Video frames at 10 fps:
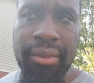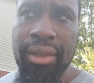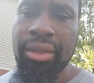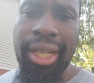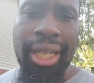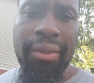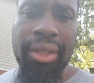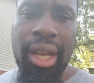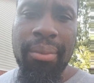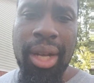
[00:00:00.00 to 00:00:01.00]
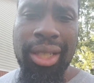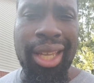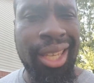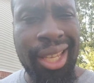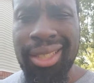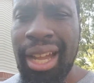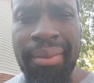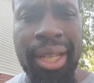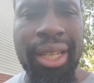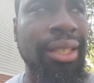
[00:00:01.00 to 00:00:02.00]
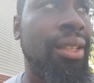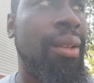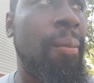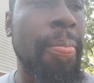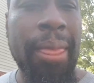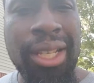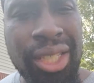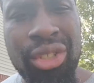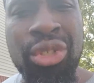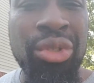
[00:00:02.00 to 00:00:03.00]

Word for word: He was like, "I never thought about that." Yeah, stop digging until you